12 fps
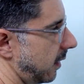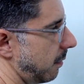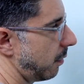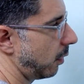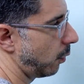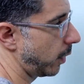
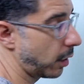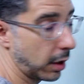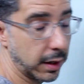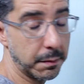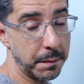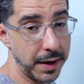symbol, we
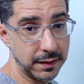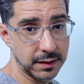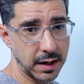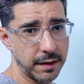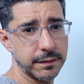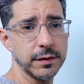call it bass
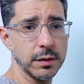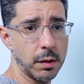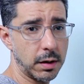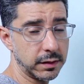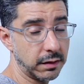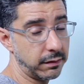clef.
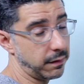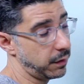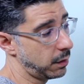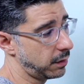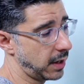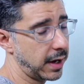So as a
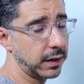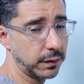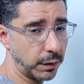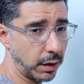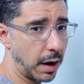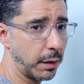review, that is
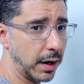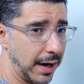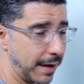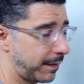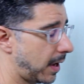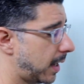for our
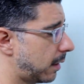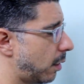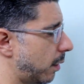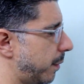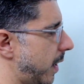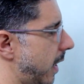left hand
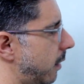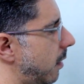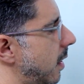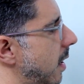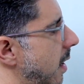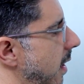on piano.
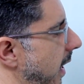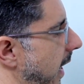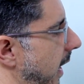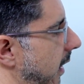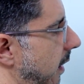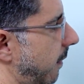
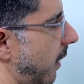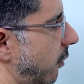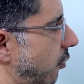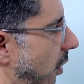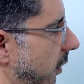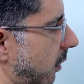And if I
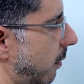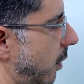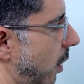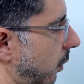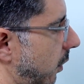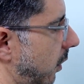draw some
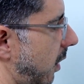notes